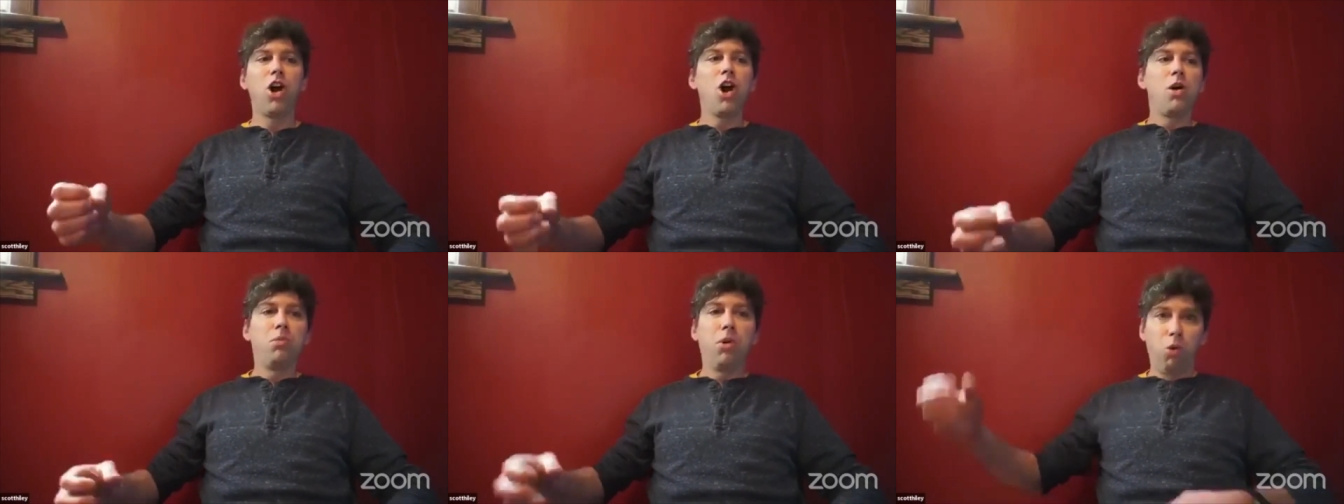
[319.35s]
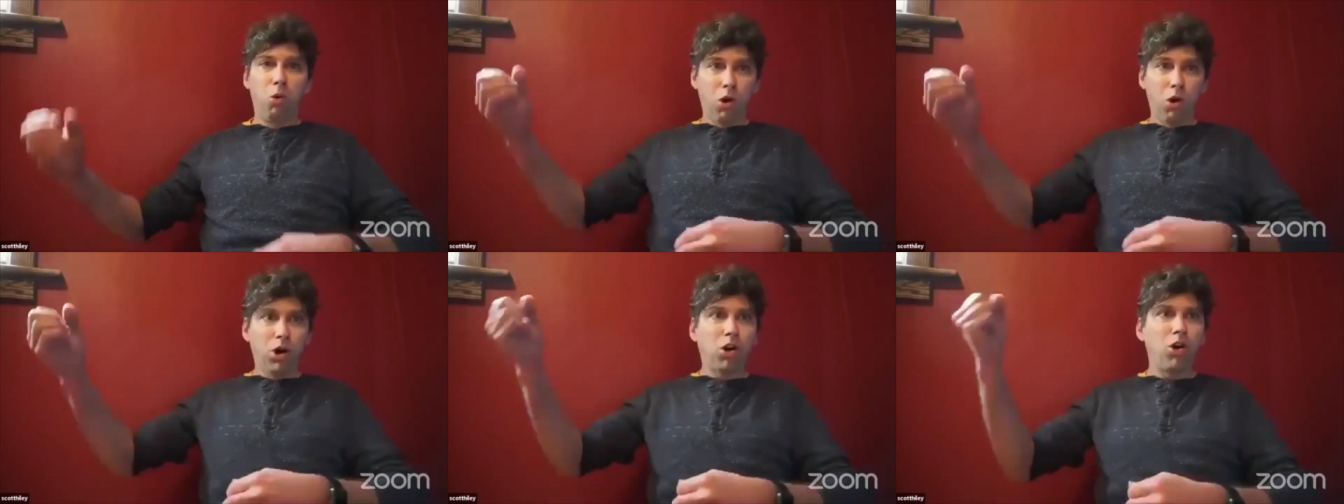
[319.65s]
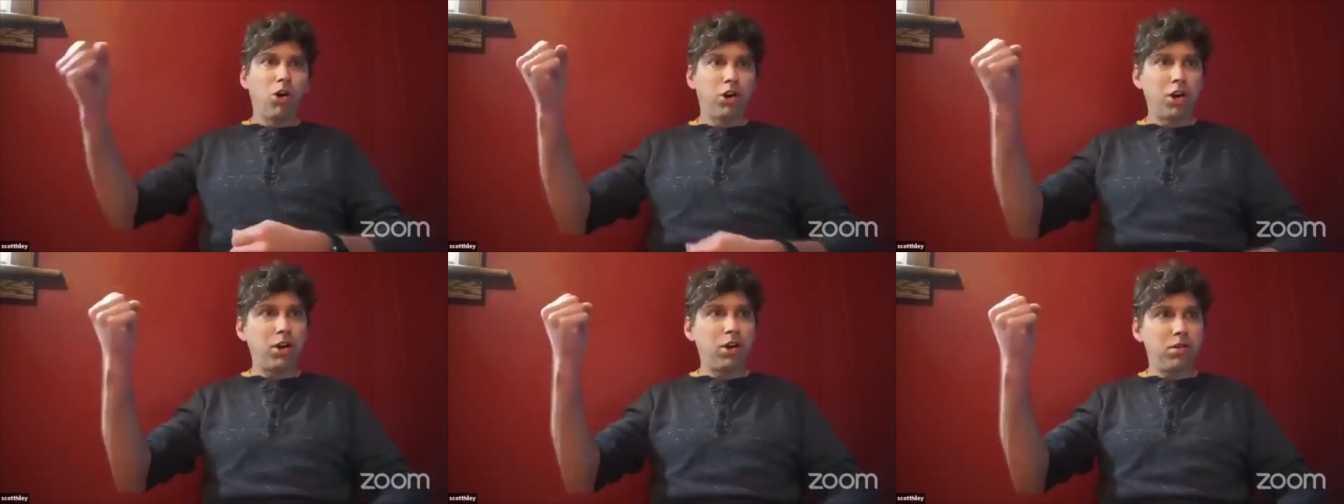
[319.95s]
but we're going
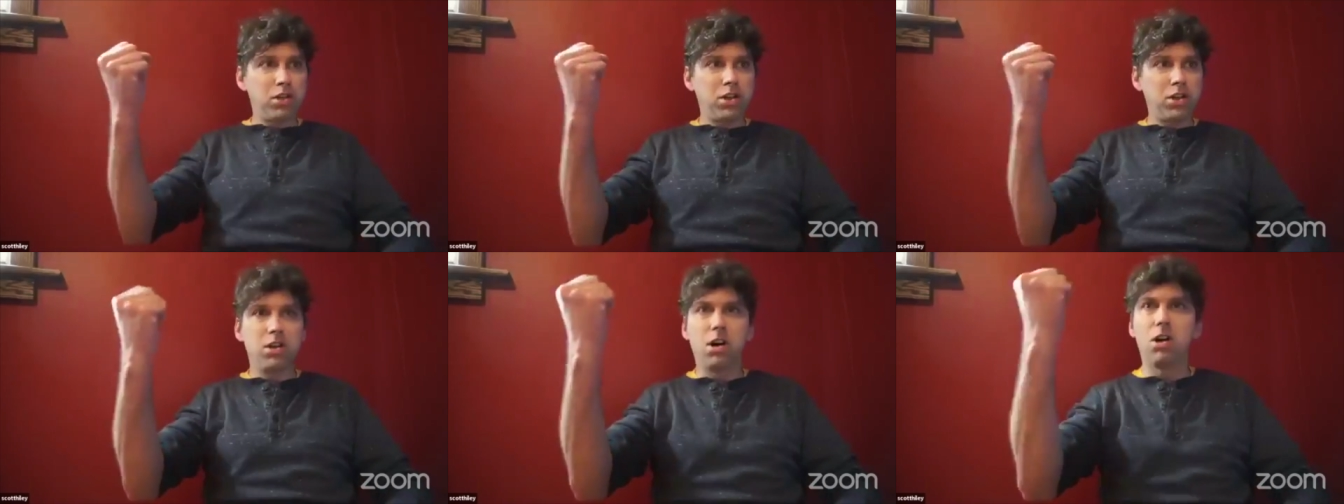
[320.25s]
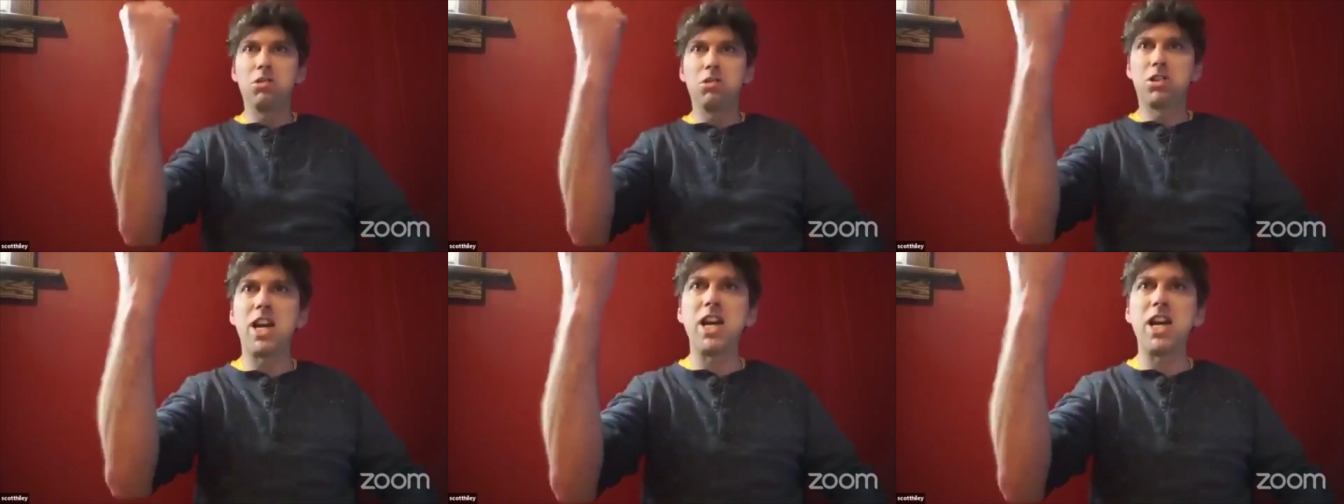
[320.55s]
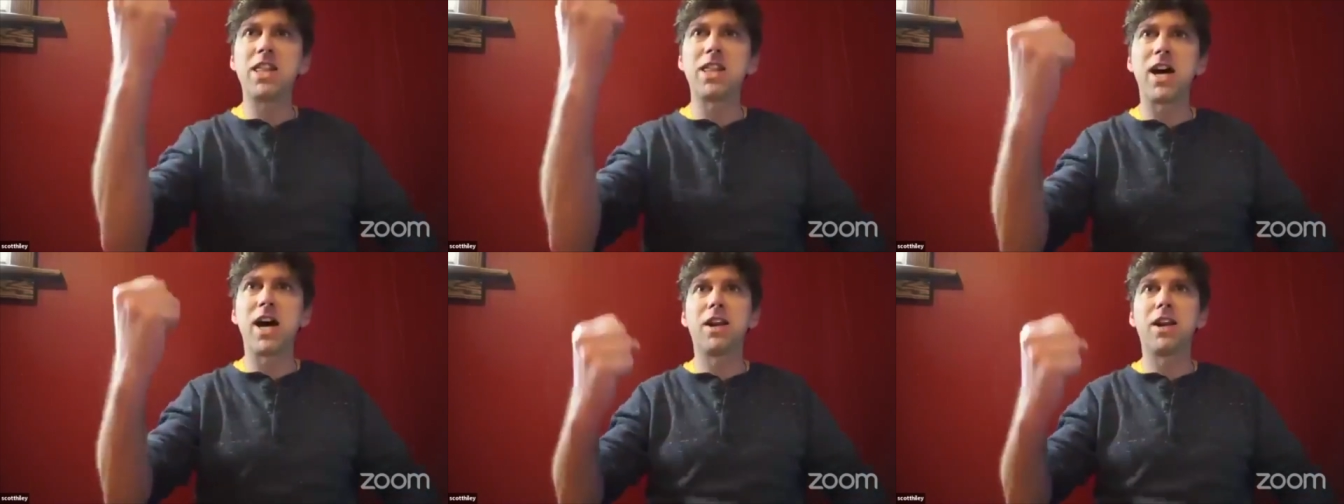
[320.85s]
to, you know, take
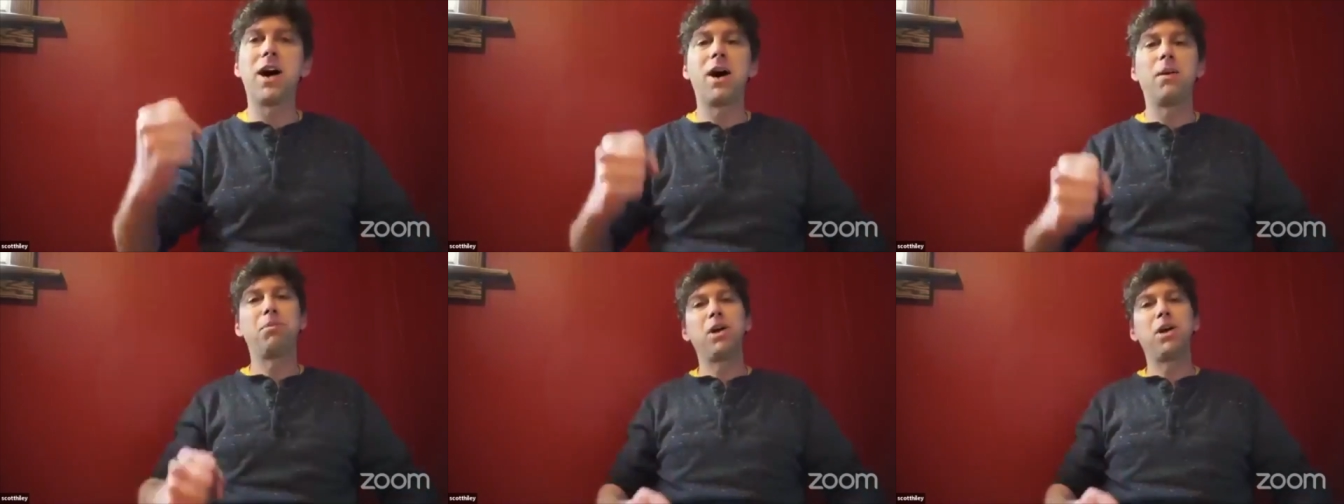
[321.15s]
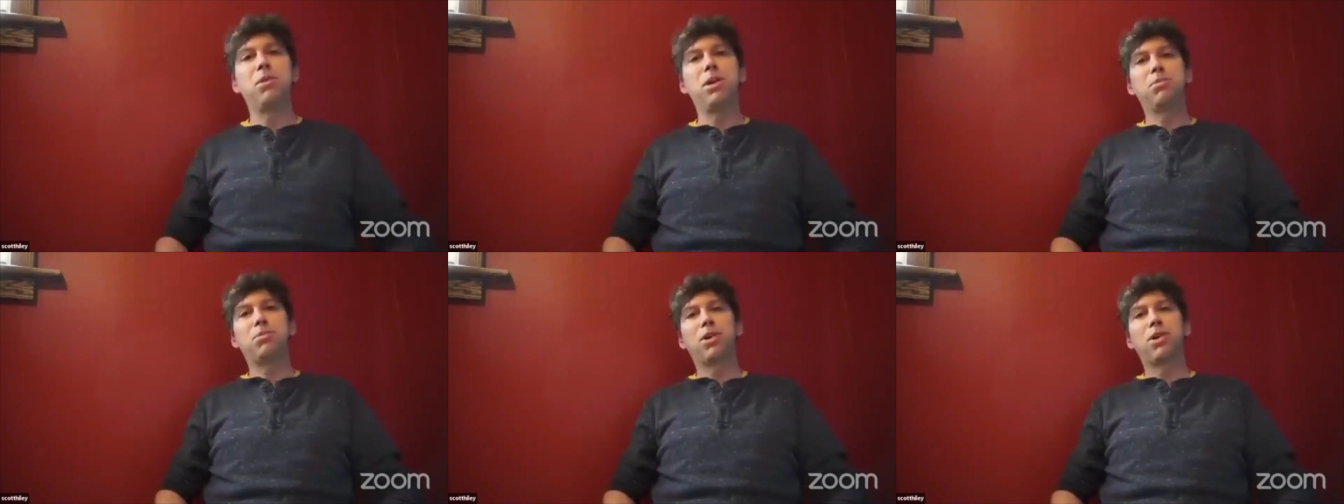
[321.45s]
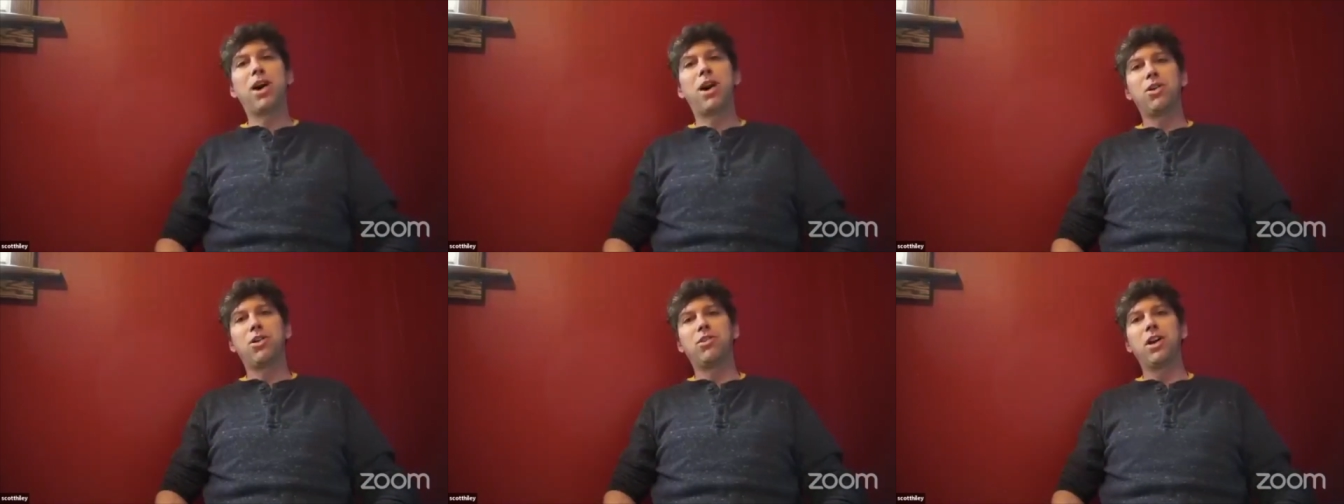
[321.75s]
that up and be
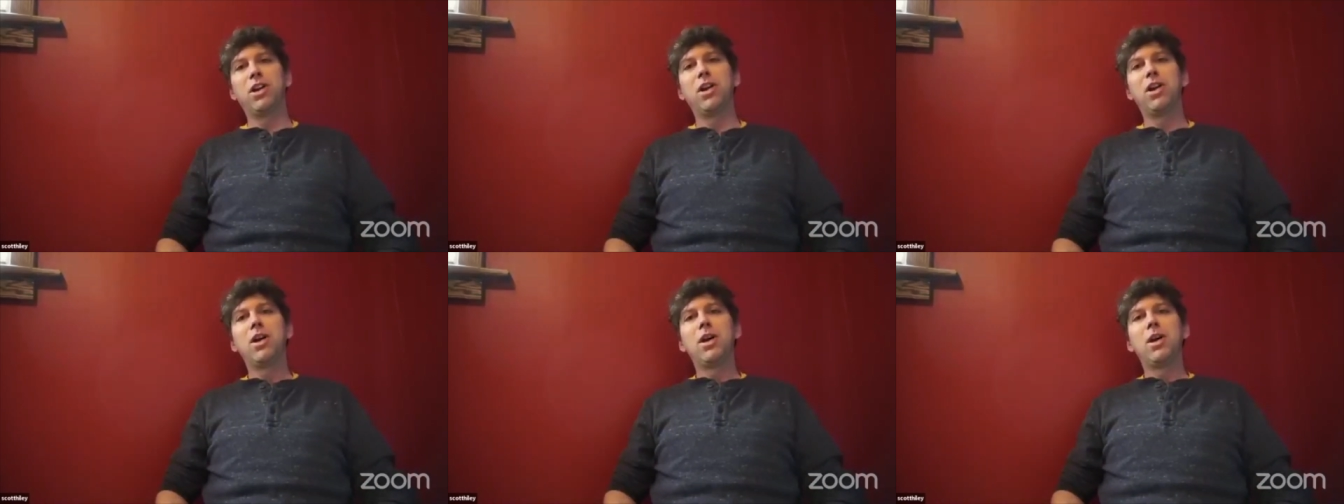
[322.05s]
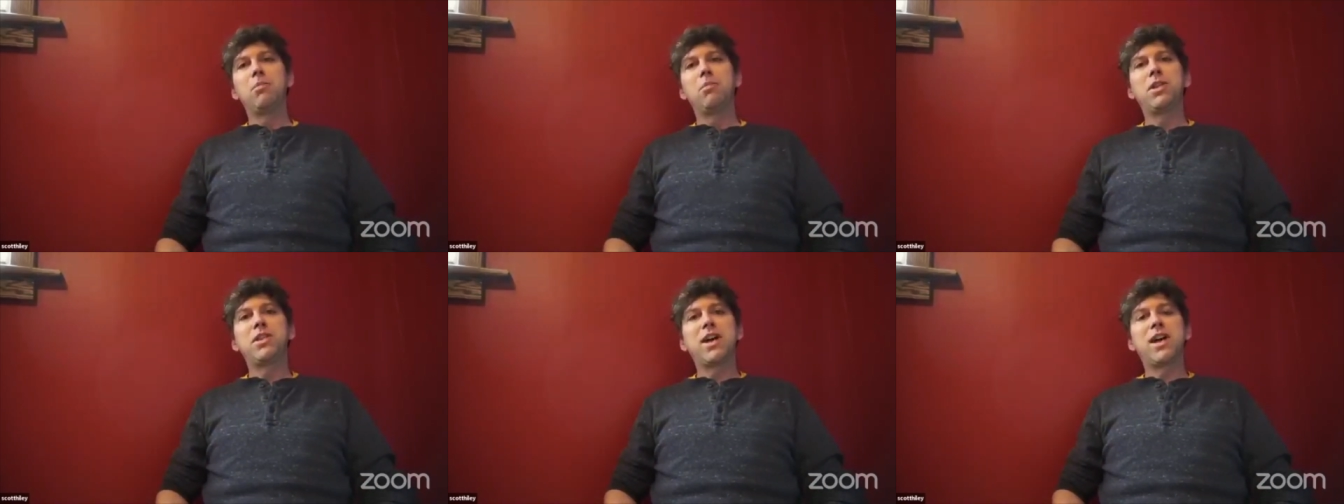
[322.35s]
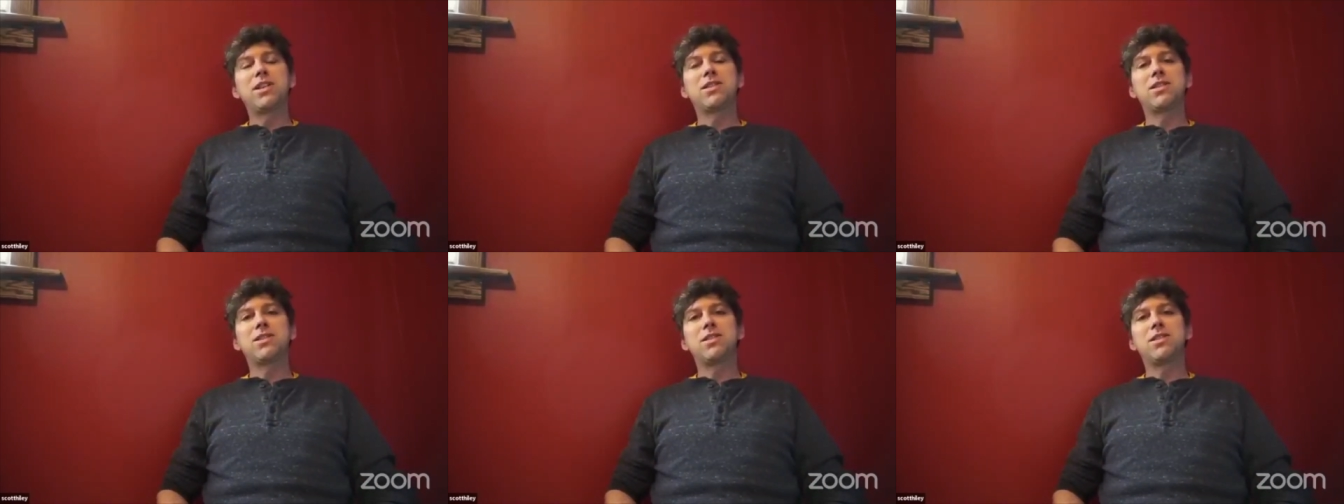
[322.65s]
proud of it. But
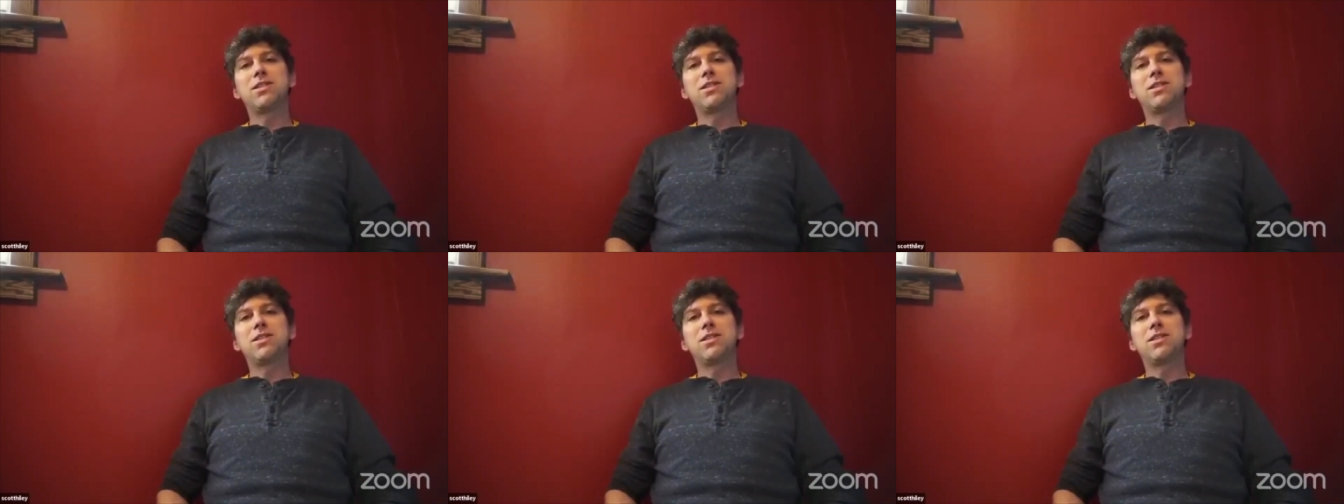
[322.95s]
that's,